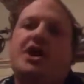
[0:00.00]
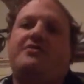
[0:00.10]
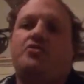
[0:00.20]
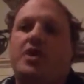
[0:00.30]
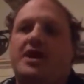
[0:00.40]

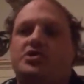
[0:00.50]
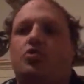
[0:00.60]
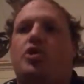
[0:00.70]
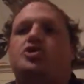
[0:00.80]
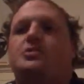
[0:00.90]
have the right to
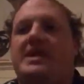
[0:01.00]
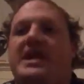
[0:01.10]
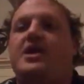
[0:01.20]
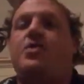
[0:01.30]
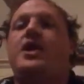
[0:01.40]
worship
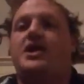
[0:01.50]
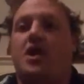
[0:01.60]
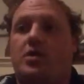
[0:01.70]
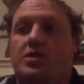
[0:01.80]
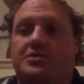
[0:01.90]
any way
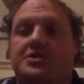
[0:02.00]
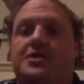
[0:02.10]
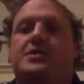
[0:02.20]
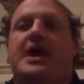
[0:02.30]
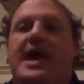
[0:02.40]
y'all want to.